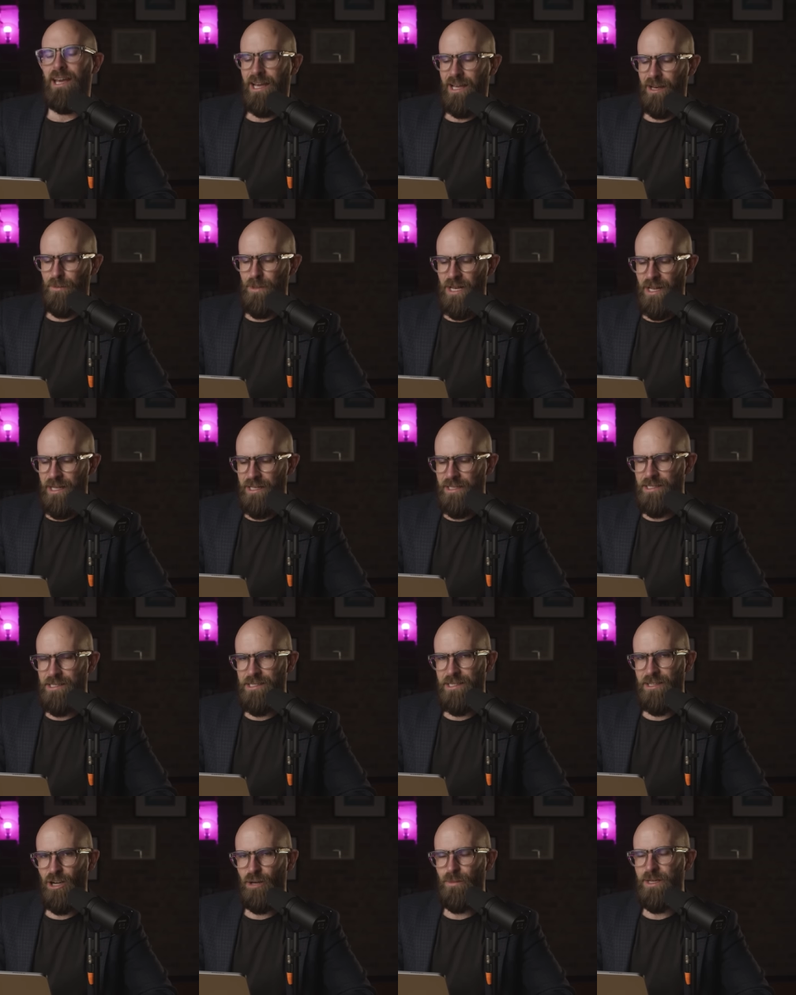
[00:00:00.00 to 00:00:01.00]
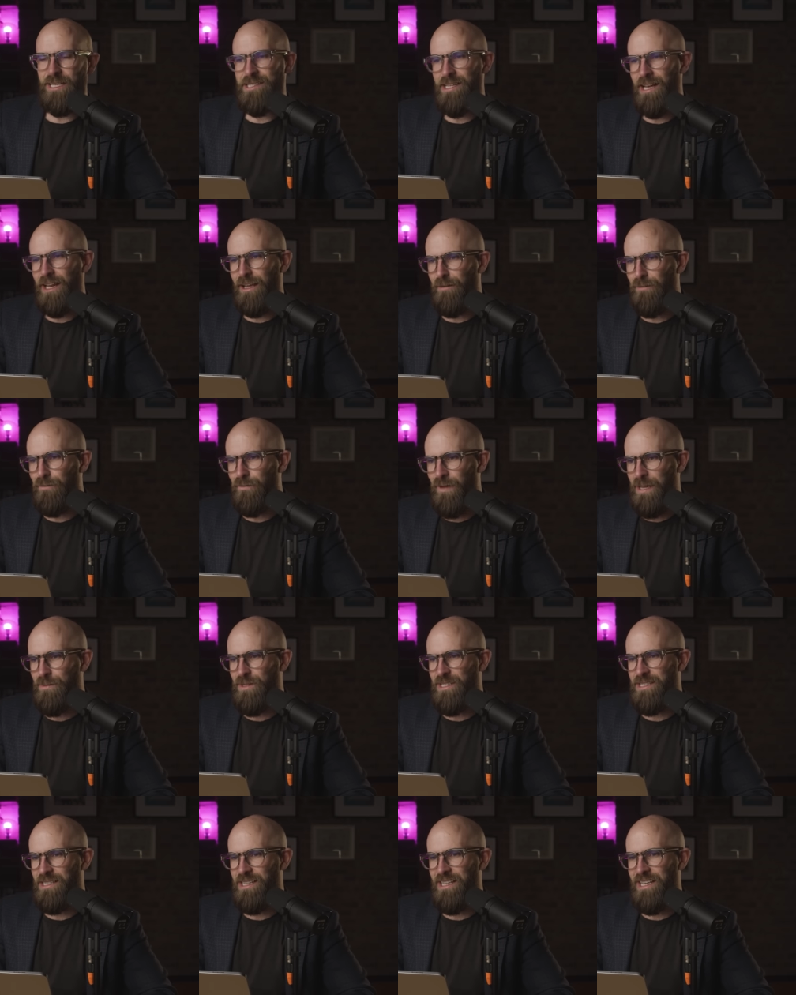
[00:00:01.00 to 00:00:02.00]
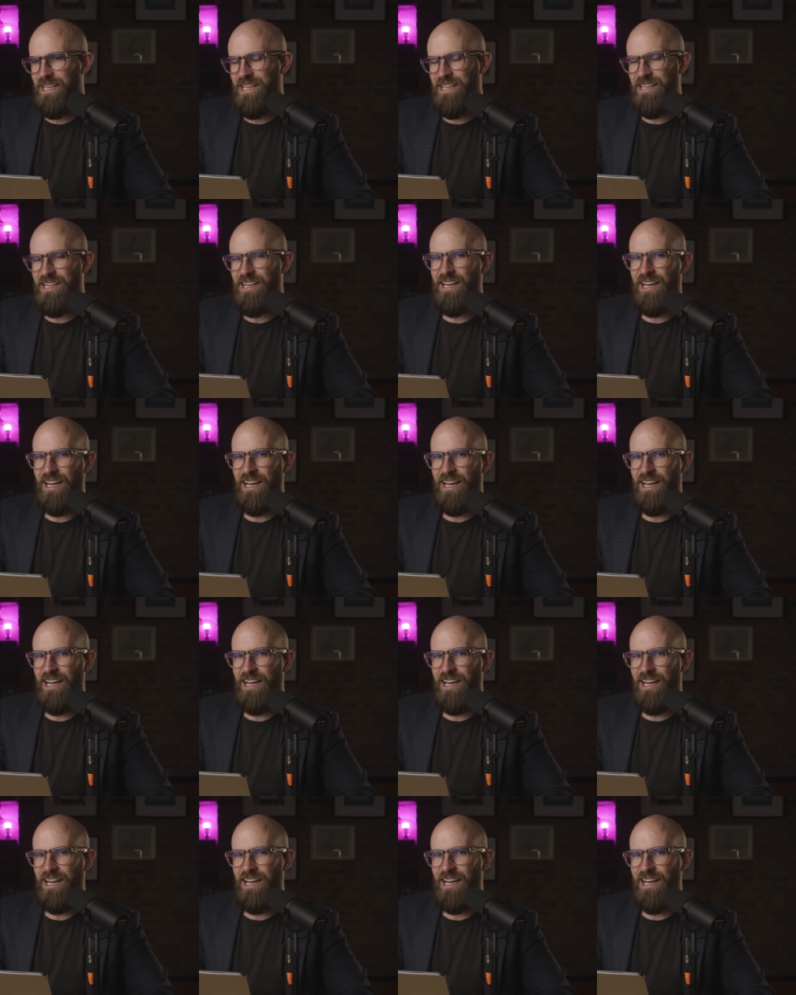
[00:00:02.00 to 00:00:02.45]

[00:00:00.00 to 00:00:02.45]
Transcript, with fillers: And I'd be like, because comics are like famously,